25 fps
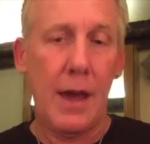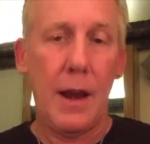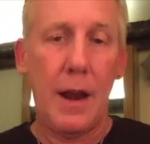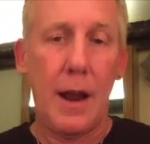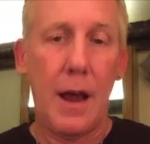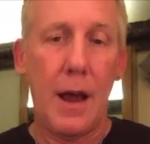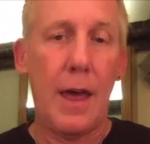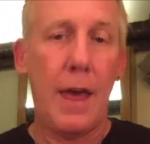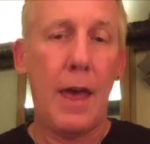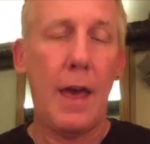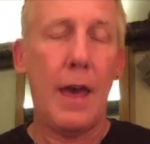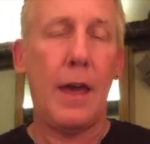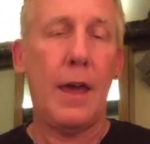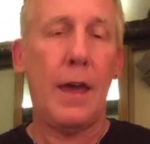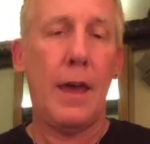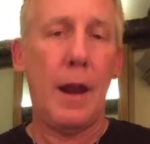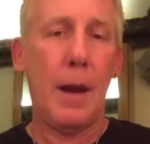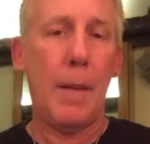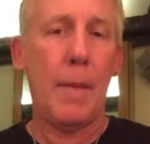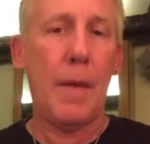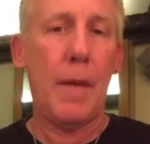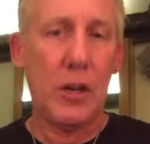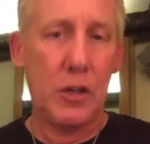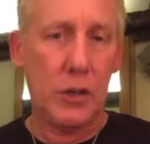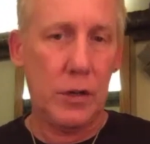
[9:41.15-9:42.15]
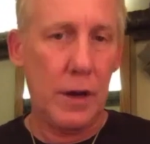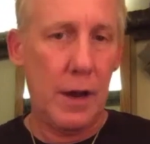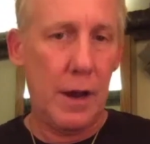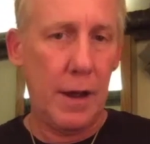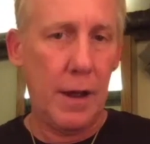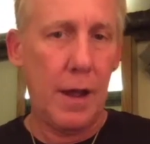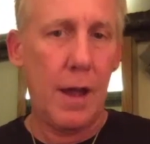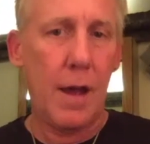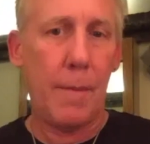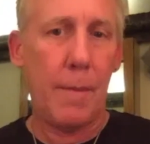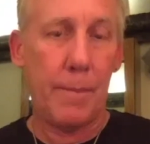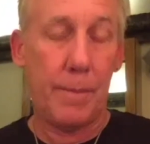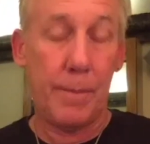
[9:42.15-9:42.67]
And I'm not
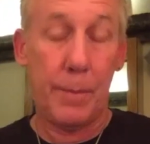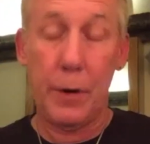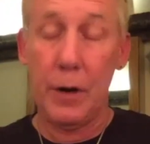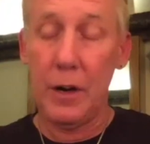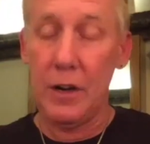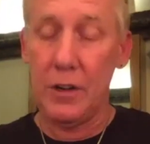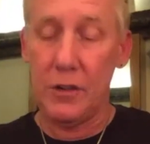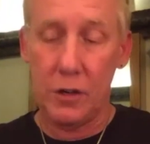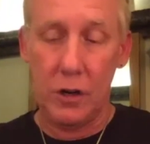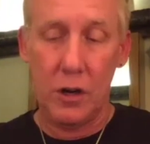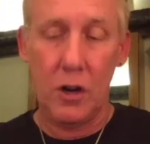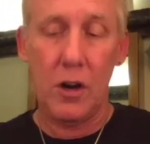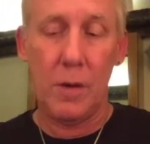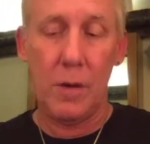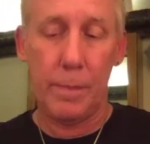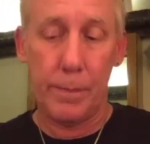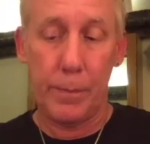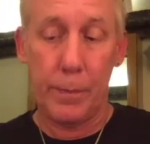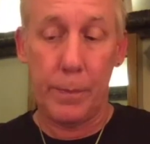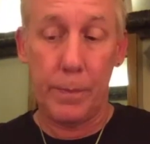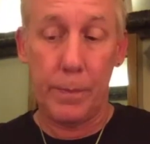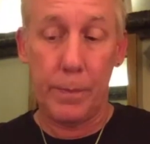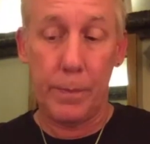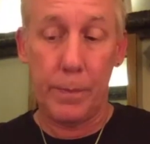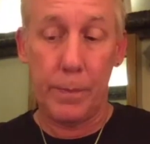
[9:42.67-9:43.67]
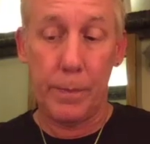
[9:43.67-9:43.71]
sure, I'm pretty sure you